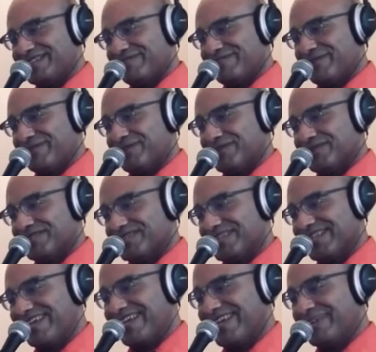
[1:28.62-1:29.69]
and violas
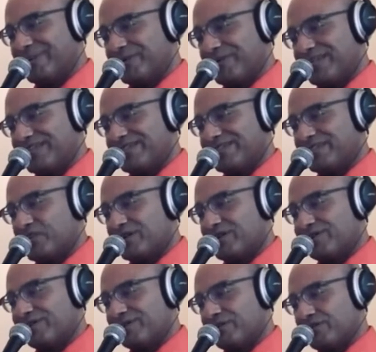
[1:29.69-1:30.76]
and creates a
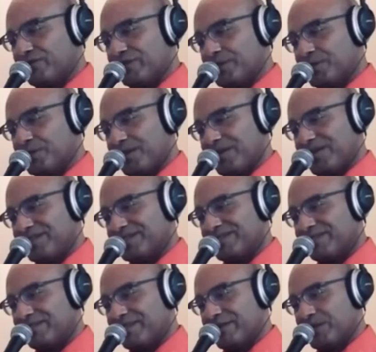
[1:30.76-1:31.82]
wonderful rich channel
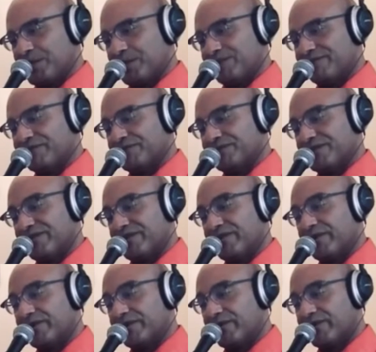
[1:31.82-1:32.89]
separation for stereo
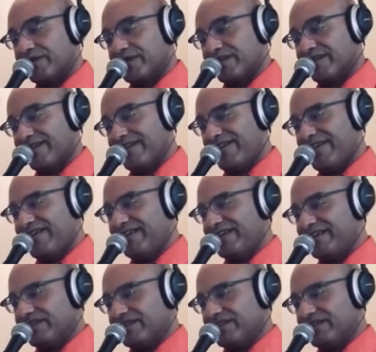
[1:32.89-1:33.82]
recording. The